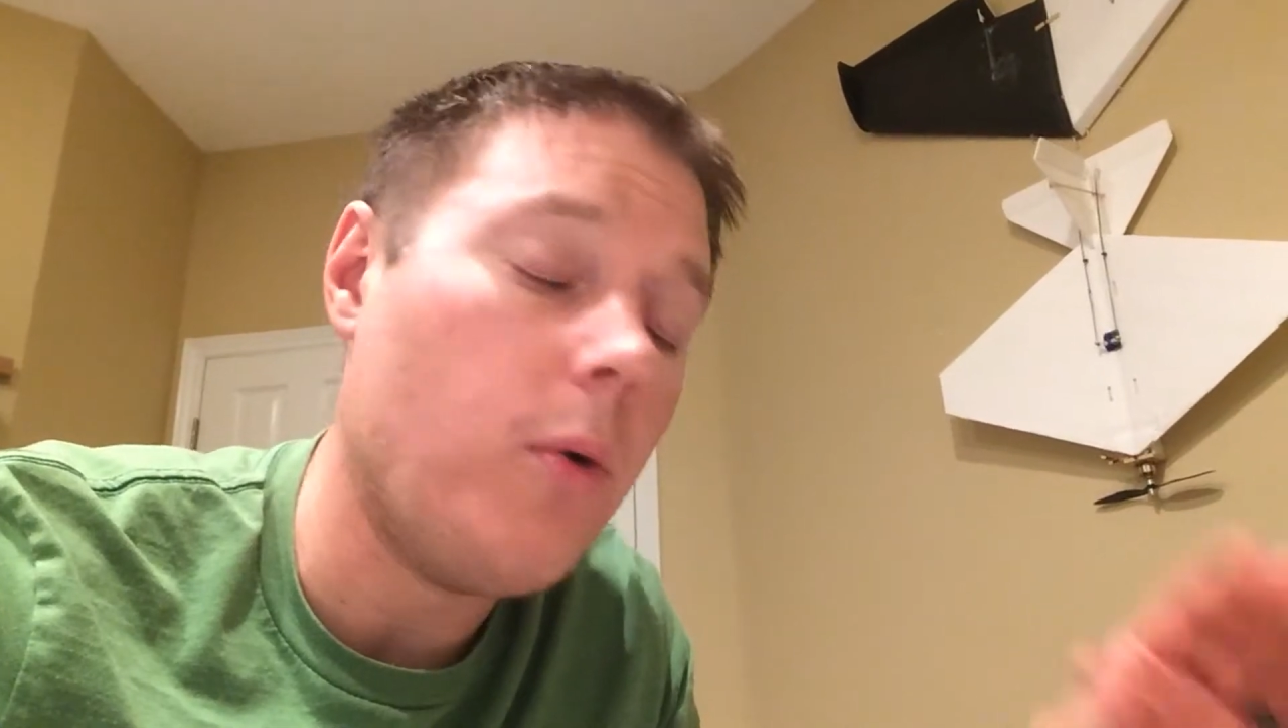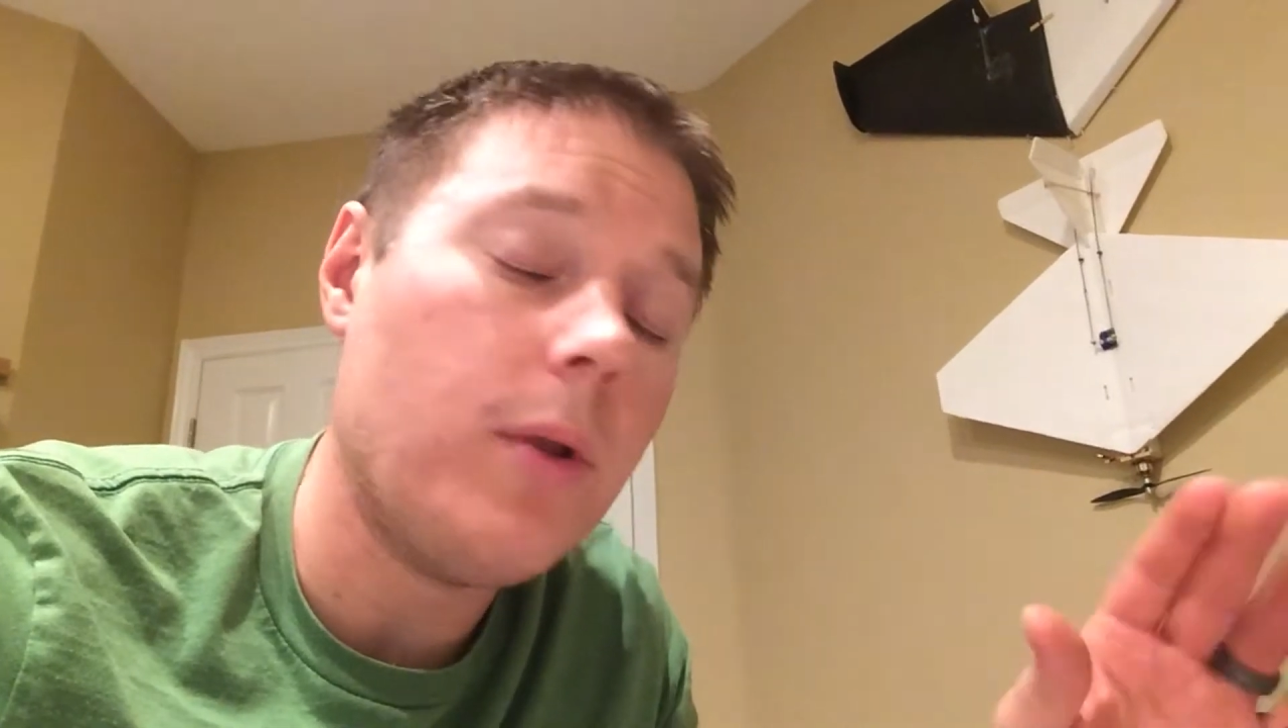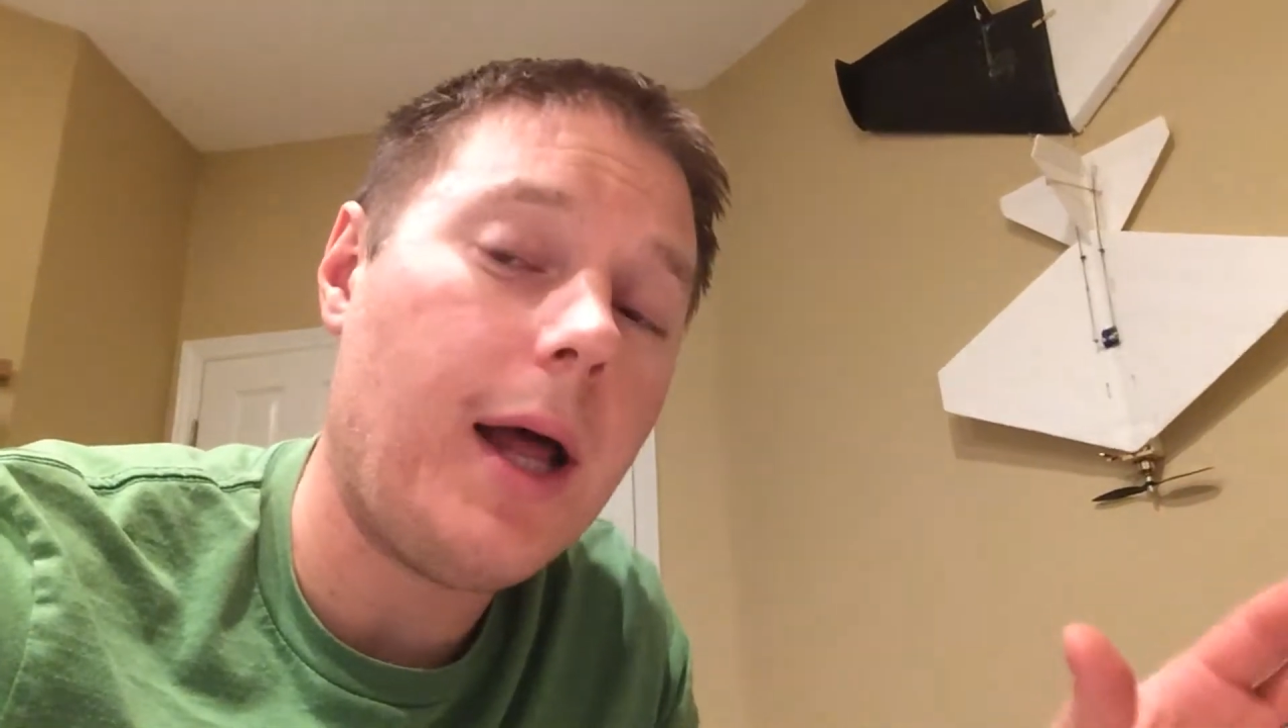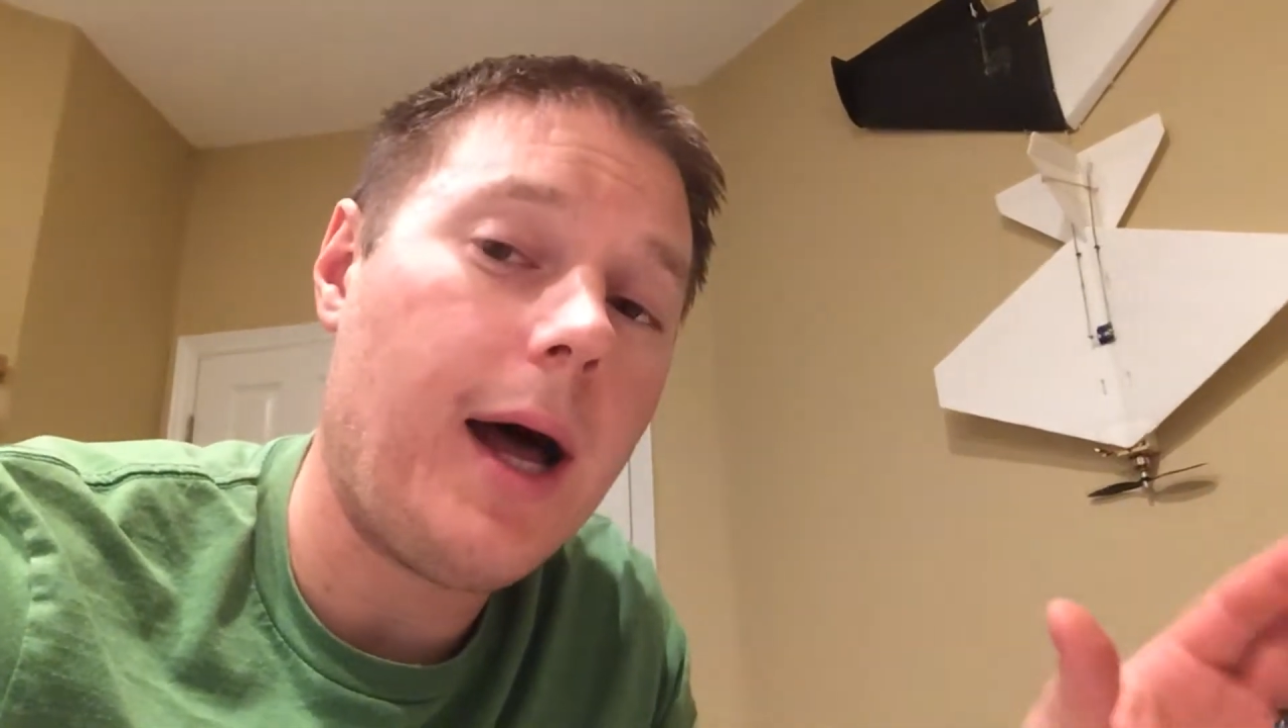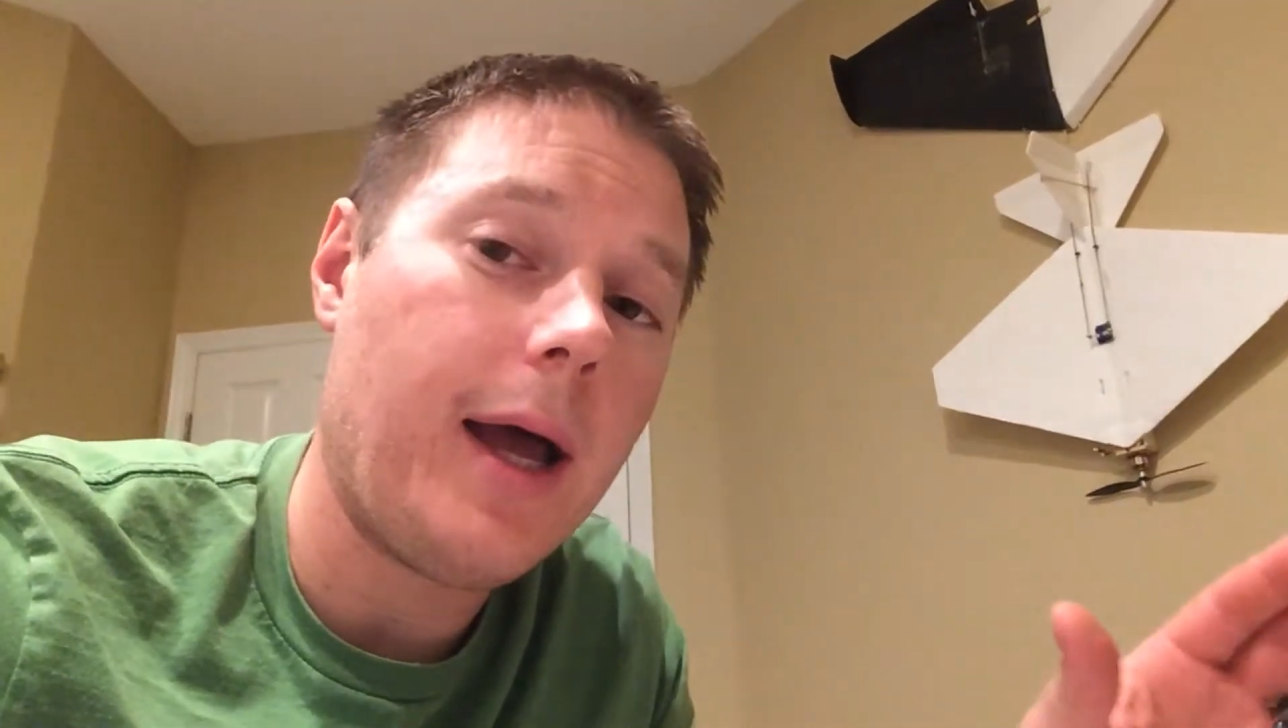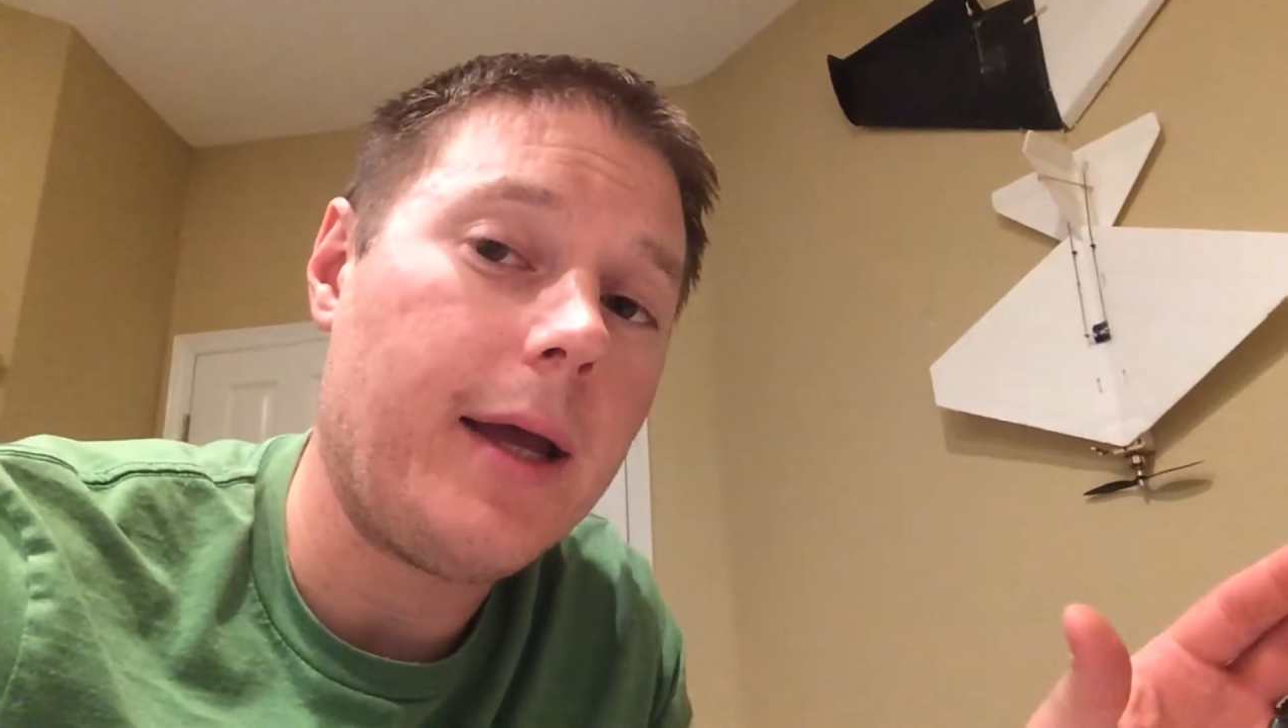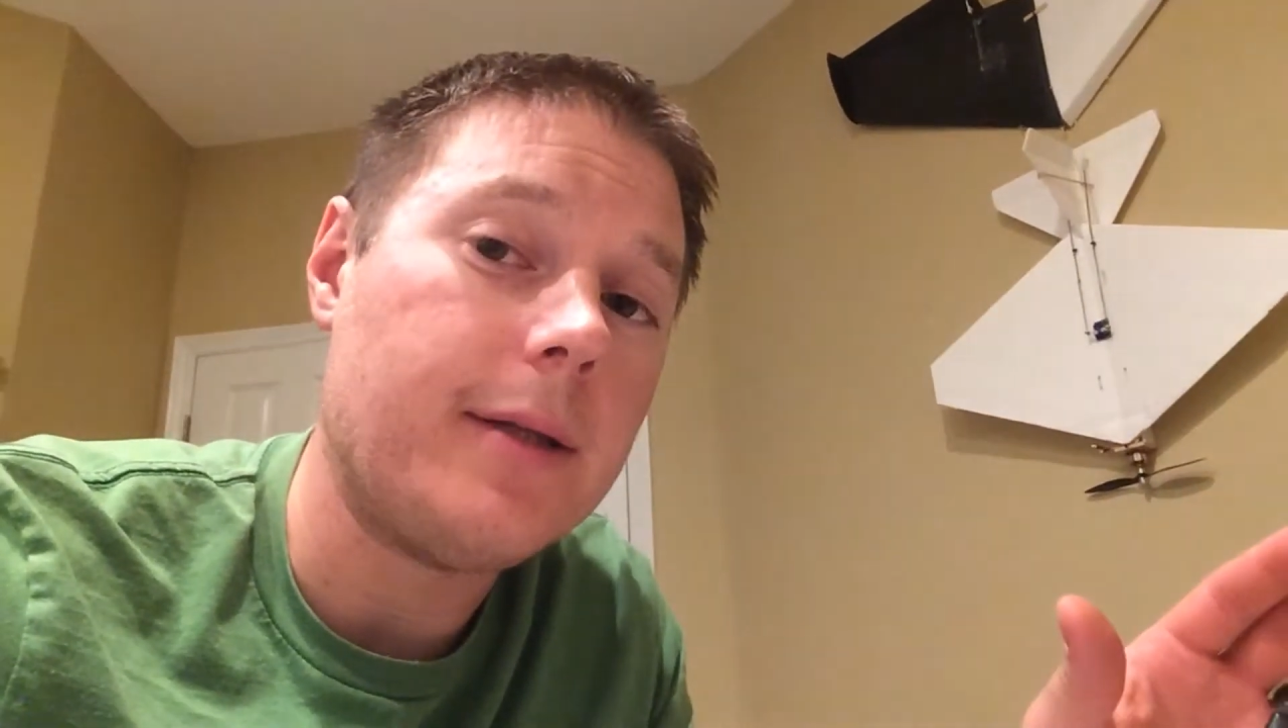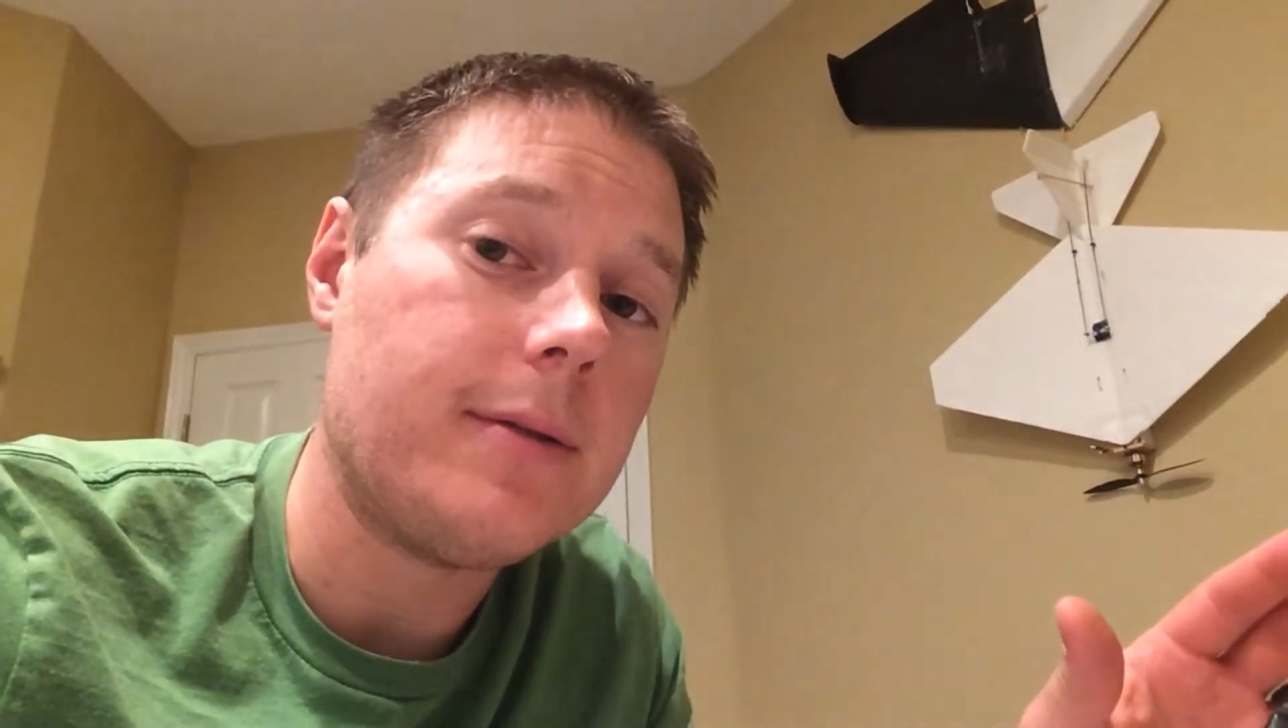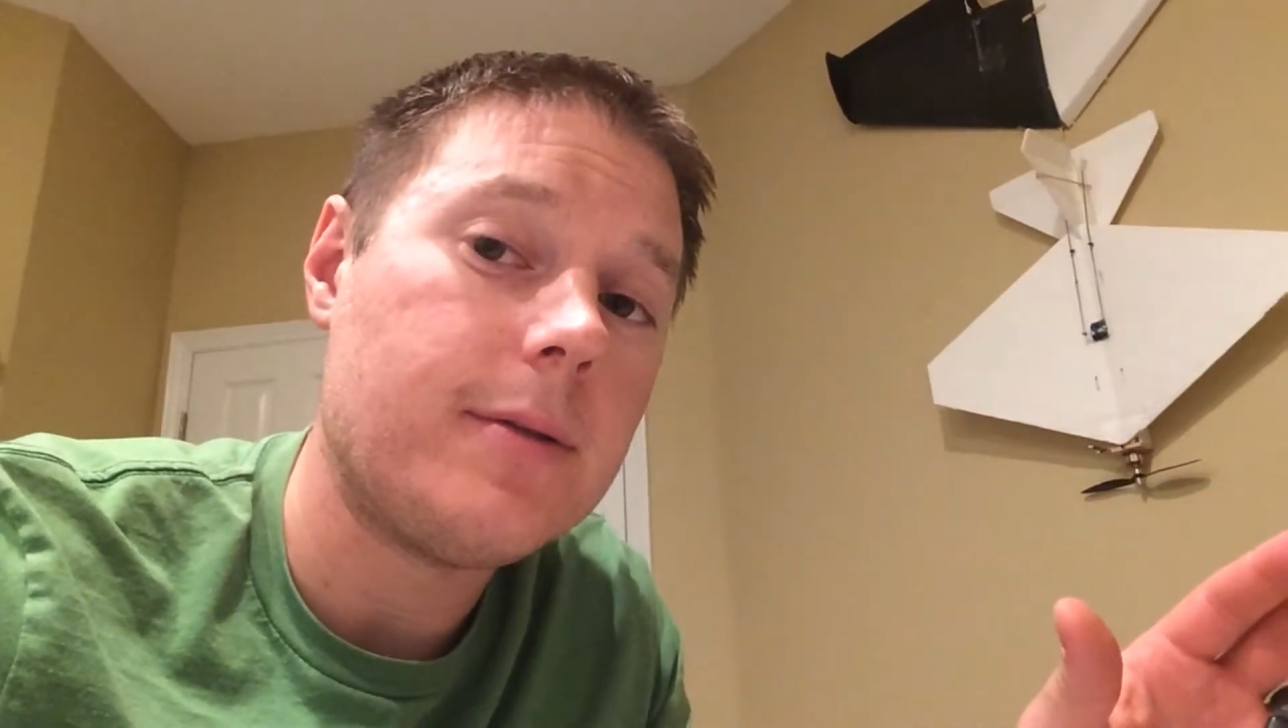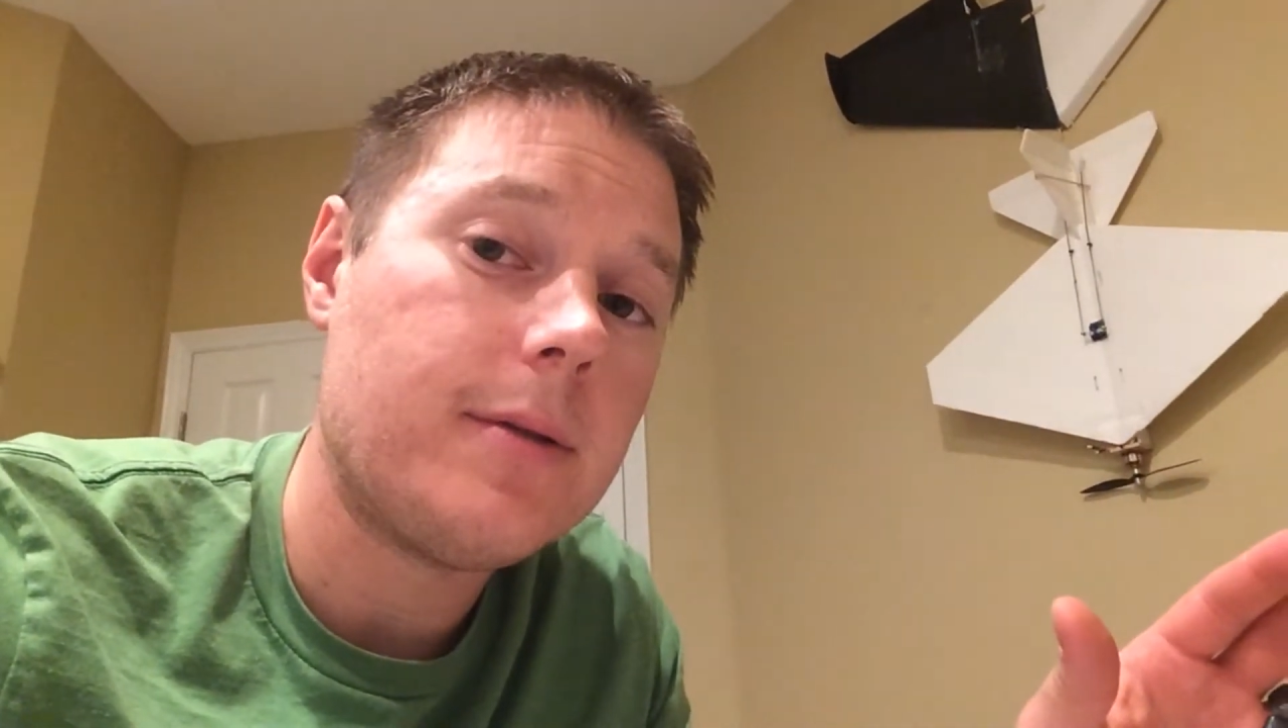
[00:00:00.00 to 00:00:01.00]

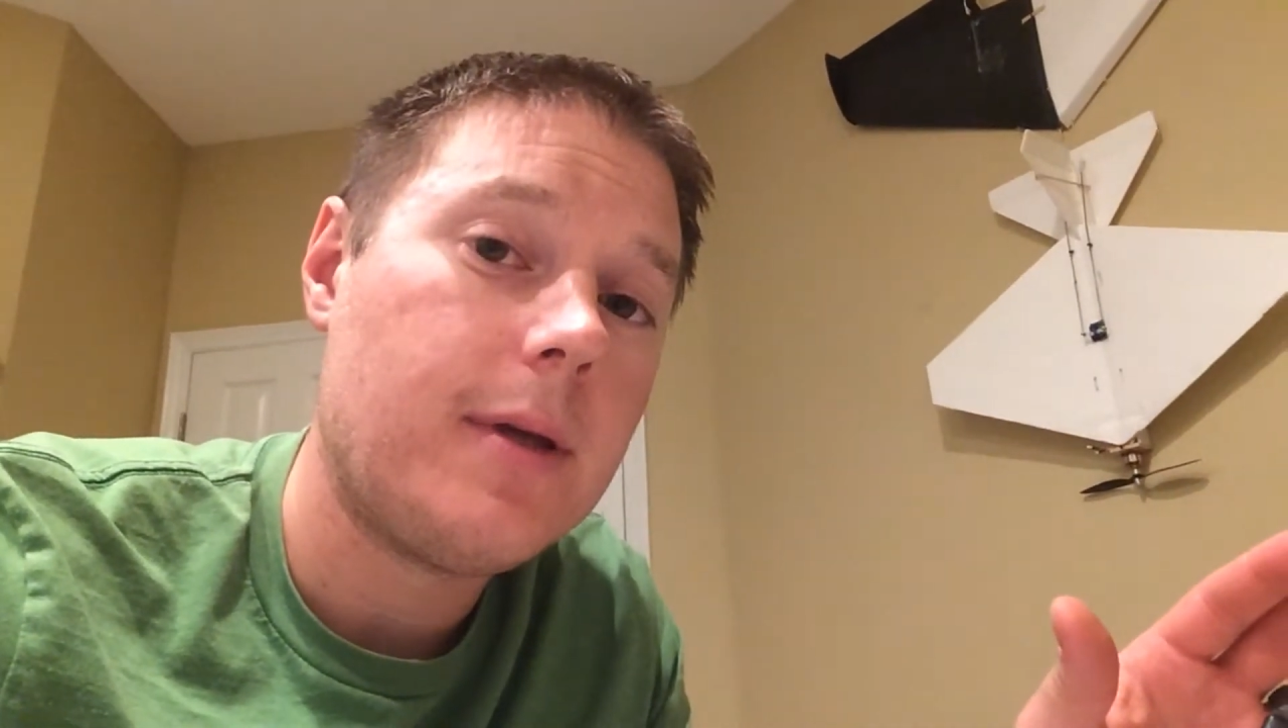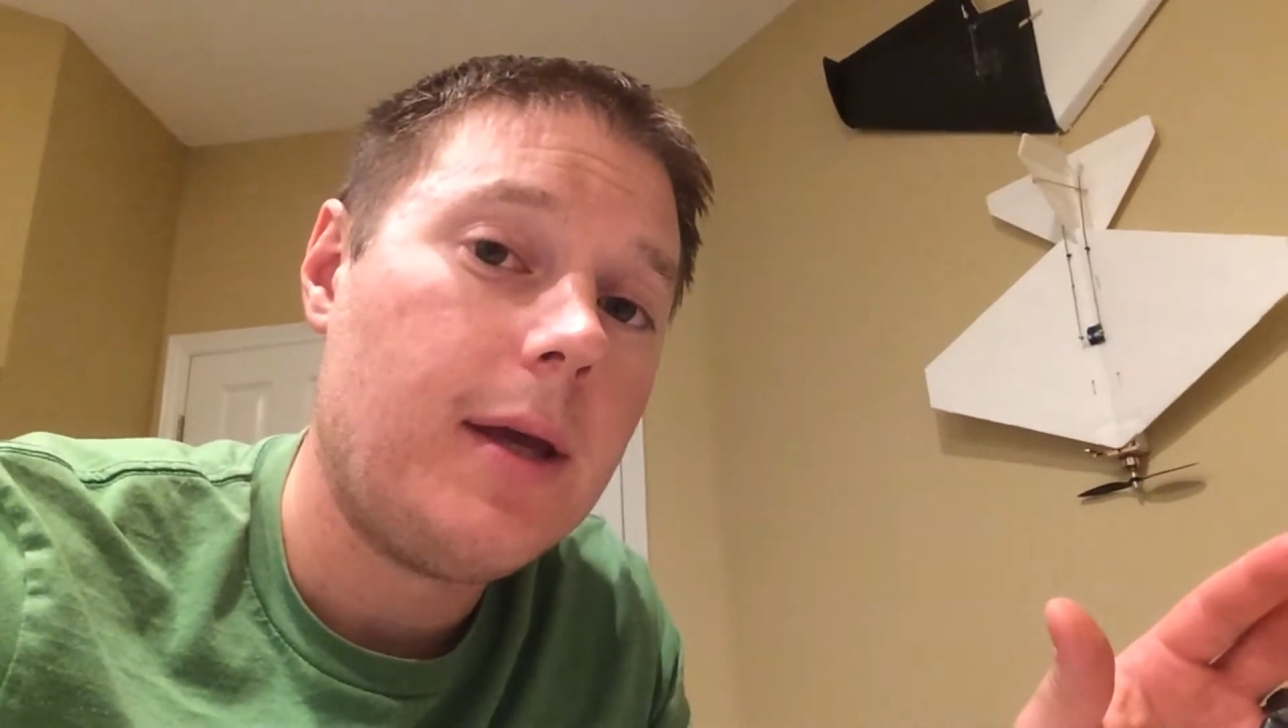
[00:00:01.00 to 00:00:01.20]
lines